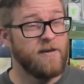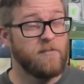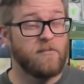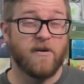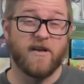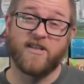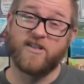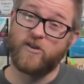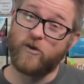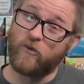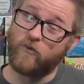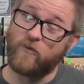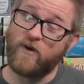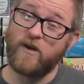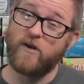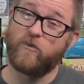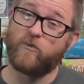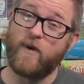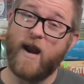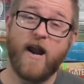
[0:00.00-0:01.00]
but it's still
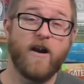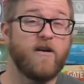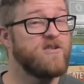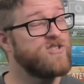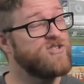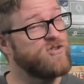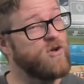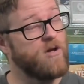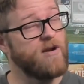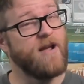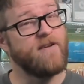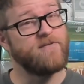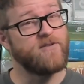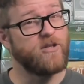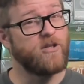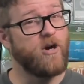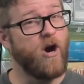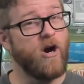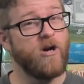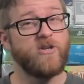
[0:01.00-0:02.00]
really rare and sought after
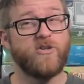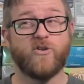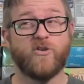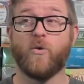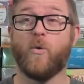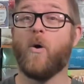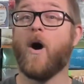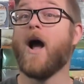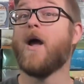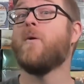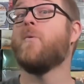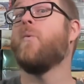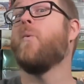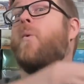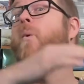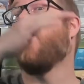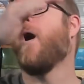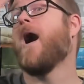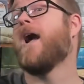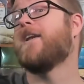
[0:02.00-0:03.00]
cards. So I
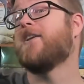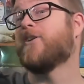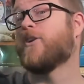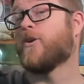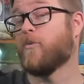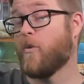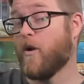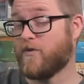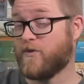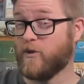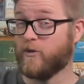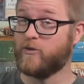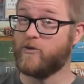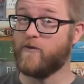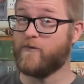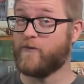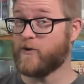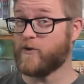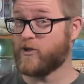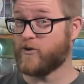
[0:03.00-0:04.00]
wonder what they'll do
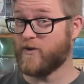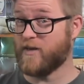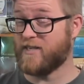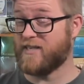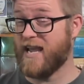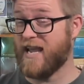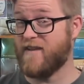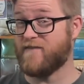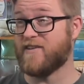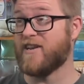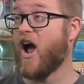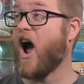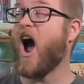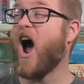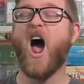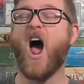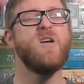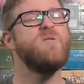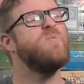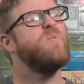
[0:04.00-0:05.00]
for Strixhaven.
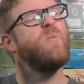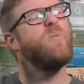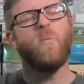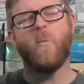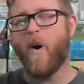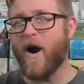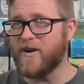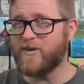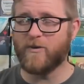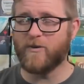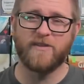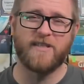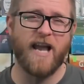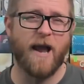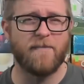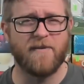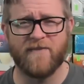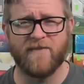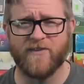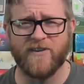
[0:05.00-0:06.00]
I wonder what's
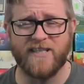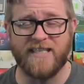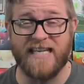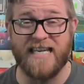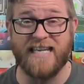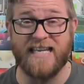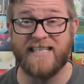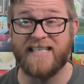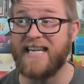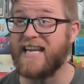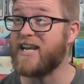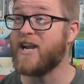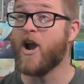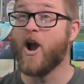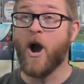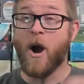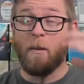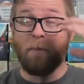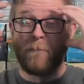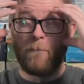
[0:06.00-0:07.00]
happening for D&D.
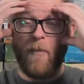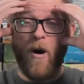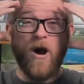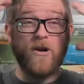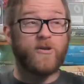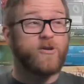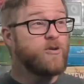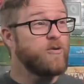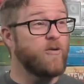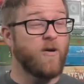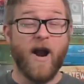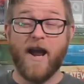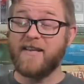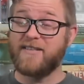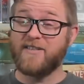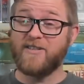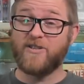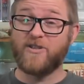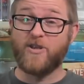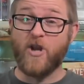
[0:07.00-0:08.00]
Modern
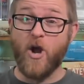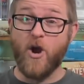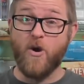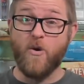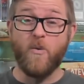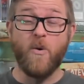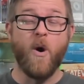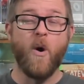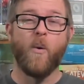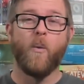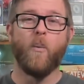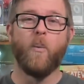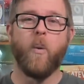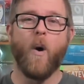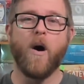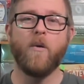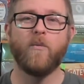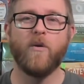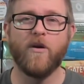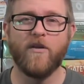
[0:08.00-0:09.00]
Horizons 2.
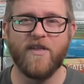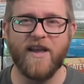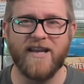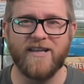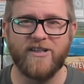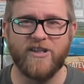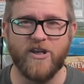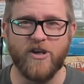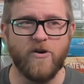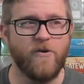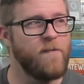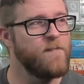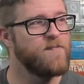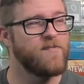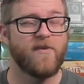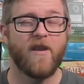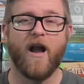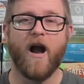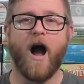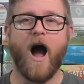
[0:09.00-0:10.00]
What will they do?
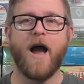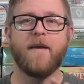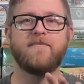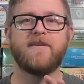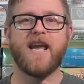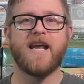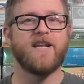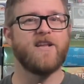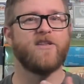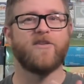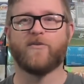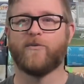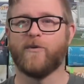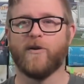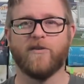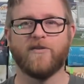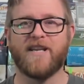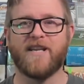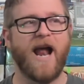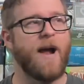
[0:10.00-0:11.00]
I'm getting
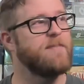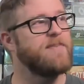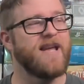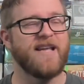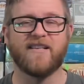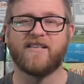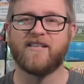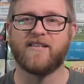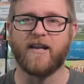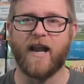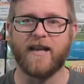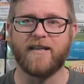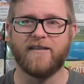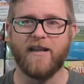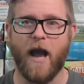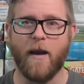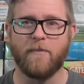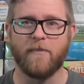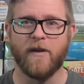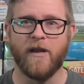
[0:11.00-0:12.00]
thrilled again. I'm getting psyched
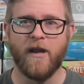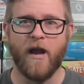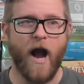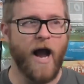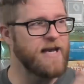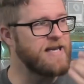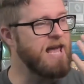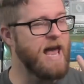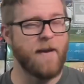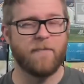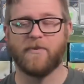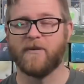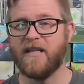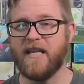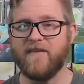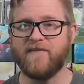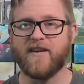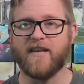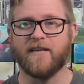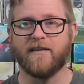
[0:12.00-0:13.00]
up. I can't
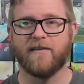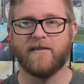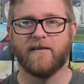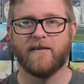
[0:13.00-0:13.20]
believe it.